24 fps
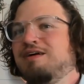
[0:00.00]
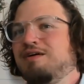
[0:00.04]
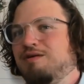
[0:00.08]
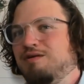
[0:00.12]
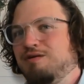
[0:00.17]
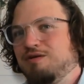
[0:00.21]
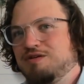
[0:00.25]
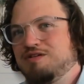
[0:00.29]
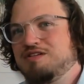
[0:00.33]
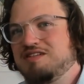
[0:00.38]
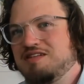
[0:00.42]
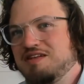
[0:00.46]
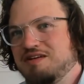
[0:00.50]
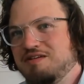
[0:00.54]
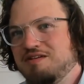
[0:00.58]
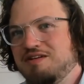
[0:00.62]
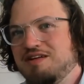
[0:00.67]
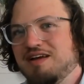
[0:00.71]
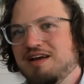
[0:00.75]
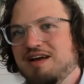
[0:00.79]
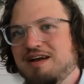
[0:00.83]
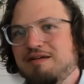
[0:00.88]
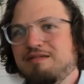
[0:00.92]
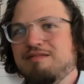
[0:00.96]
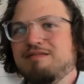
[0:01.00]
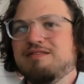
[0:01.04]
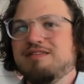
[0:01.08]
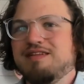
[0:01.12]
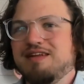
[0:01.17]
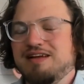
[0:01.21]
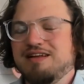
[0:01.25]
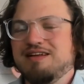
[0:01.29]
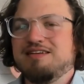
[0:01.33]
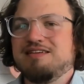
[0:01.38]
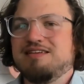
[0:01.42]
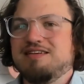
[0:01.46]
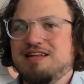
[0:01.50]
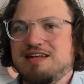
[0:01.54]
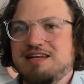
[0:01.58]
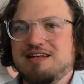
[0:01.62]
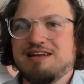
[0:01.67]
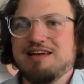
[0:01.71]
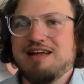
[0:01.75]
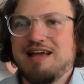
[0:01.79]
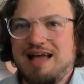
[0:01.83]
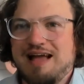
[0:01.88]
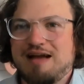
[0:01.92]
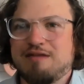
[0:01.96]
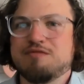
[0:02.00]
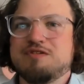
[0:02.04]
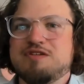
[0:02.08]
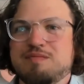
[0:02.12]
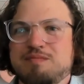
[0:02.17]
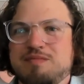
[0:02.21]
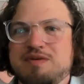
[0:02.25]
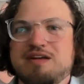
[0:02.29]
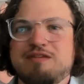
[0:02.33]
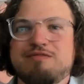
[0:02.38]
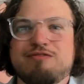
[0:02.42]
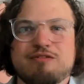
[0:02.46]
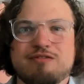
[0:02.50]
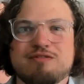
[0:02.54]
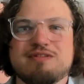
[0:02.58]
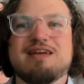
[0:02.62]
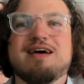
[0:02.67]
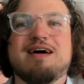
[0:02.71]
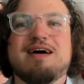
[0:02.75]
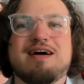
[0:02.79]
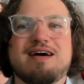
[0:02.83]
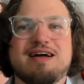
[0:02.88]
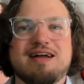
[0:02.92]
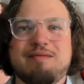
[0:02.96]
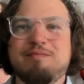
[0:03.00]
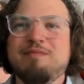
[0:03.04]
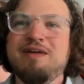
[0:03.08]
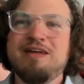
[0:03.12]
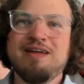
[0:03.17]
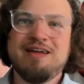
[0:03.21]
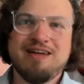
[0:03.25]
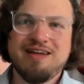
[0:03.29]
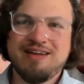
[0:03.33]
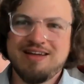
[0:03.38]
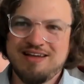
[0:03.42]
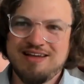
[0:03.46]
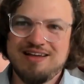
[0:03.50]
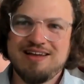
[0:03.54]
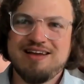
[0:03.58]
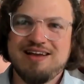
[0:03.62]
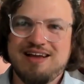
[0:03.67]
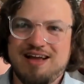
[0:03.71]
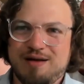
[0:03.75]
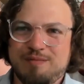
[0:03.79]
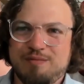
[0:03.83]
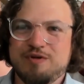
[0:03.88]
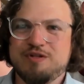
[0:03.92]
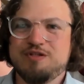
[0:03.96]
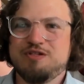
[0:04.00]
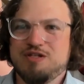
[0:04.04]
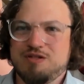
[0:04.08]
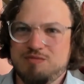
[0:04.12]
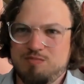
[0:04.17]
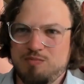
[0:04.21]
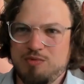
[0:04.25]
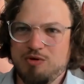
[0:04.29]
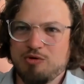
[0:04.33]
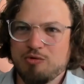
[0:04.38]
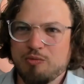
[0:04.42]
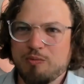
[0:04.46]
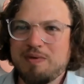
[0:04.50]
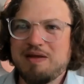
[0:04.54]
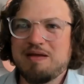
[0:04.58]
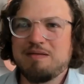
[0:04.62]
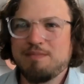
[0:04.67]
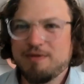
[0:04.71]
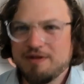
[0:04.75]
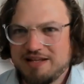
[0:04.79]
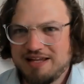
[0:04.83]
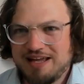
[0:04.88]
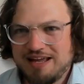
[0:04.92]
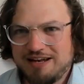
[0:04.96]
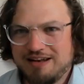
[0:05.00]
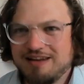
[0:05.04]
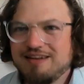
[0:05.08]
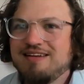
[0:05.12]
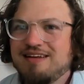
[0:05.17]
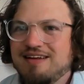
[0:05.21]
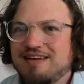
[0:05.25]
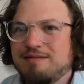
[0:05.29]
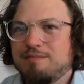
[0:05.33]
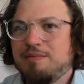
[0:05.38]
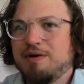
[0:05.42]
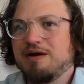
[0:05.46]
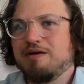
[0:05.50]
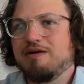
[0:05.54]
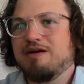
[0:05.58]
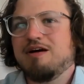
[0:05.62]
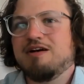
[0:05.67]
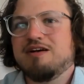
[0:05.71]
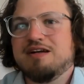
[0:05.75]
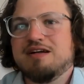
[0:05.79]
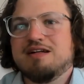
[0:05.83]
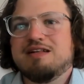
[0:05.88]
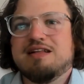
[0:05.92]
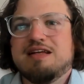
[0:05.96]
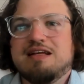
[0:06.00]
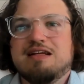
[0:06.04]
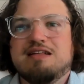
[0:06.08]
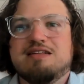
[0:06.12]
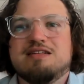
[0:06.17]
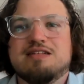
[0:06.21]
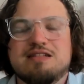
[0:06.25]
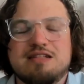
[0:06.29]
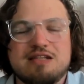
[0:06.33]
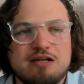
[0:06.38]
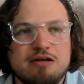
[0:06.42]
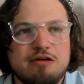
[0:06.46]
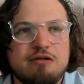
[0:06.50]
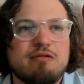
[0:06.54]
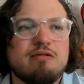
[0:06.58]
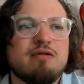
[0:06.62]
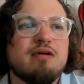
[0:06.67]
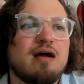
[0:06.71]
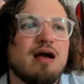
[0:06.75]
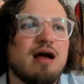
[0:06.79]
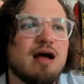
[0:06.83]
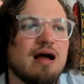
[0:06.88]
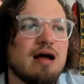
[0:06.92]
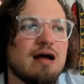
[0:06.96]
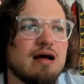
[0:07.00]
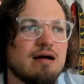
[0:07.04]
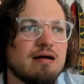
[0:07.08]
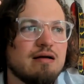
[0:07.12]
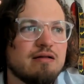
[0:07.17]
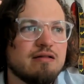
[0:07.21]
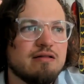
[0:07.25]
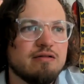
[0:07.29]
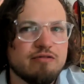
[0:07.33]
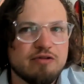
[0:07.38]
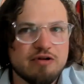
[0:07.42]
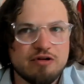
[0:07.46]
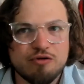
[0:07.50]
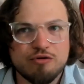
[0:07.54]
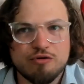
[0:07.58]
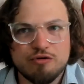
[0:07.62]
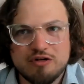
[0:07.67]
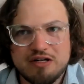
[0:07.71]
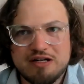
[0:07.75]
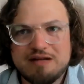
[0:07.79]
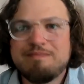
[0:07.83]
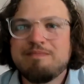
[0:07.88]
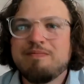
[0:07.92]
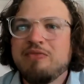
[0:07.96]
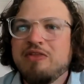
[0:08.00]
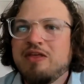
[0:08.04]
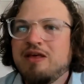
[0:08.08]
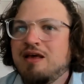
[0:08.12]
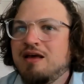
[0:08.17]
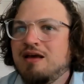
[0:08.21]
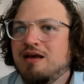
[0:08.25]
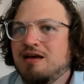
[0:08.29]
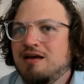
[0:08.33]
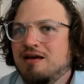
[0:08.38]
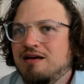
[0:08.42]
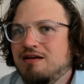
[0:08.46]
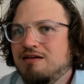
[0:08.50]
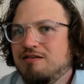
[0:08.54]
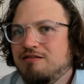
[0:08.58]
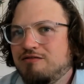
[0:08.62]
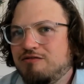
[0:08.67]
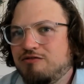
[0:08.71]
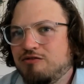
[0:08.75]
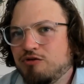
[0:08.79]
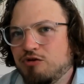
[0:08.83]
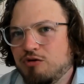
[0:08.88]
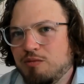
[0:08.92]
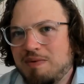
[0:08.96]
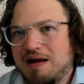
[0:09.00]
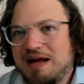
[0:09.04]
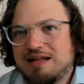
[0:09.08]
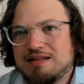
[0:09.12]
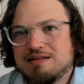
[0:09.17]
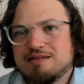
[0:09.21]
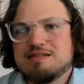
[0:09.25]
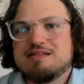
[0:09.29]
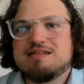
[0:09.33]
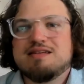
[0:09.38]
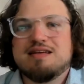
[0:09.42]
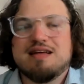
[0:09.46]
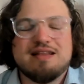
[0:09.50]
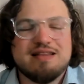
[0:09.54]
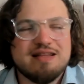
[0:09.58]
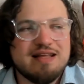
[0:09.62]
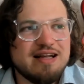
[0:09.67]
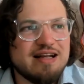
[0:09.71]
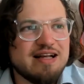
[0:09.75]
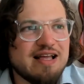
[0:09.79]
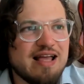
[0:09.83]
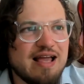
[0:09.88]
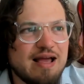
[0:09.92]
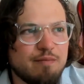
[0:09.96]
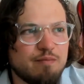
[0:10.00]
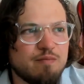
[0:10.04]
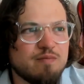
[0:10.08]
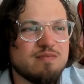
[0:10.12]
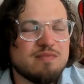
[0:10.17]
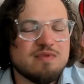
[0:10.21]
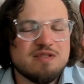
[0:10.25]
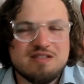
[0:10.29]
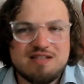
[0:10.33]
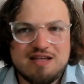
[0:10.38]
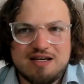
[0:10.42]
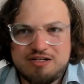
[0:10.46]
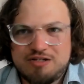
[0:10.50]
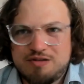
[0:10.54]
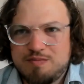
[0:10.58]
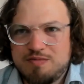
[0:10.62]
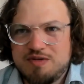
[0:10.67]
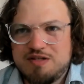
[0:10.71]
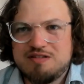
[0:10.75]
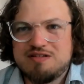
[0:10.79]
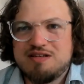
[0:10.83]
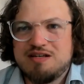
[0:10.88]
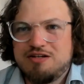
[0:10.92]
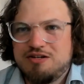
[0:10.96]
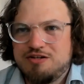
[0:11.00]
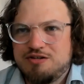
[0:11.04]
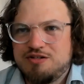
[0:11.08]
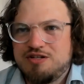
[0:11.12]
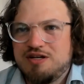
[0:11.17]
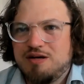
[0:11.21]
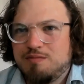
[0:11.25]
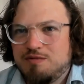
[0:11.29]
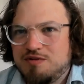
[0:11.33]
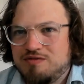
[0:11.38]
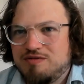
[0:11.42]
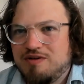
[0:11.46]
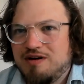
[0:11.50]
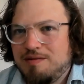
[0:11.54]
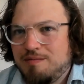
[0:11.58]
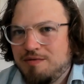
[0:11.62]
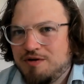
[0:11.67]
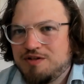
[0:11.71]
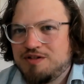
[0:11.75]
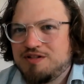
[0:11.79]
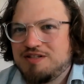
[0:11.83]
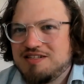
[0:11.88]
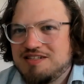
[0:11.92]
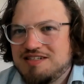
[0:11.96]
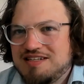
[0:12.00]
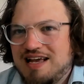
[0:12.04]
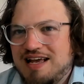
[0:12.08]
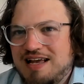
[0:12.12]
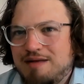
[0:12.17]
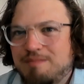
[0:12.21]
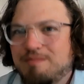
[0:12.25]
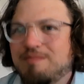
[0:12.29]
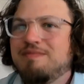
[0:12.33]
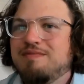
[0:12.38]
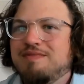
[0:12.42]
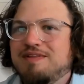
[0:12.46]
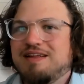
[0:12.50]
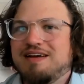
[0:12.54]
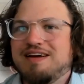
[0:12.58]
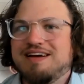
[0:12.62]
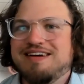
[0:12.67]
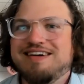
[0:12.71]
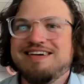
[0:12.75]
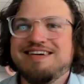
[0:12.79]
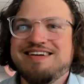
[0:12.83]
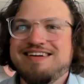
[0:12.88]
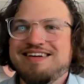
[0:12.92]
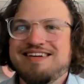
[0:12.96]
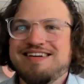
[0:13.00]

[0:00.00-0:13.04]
or a studio that didn't have somebody full-time and would just pull people in periodically to do the recording for bands. And then again, the session musicianship was very much the same. Like,